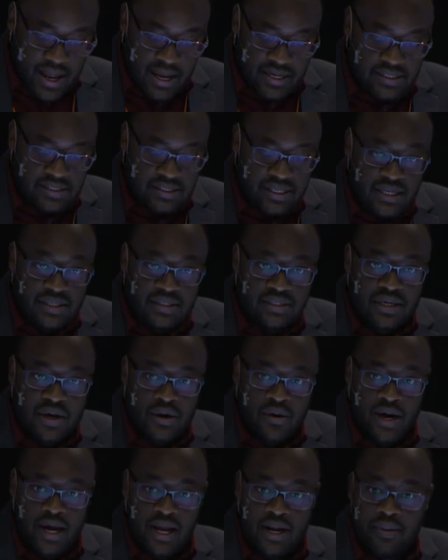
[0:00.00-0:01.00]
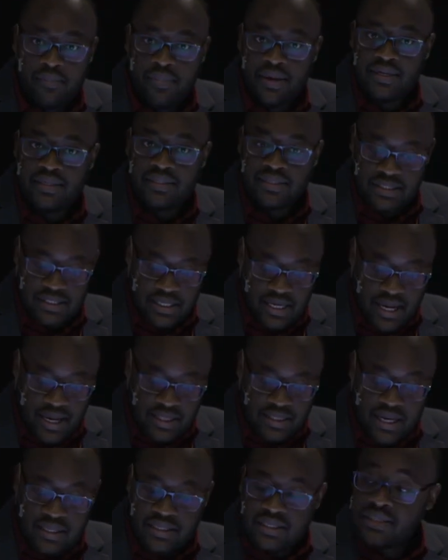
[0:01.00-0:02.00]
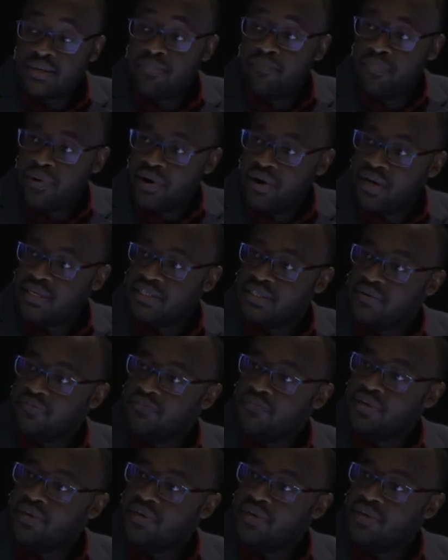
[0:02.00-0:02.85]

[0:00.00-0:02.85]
a central element that is imperative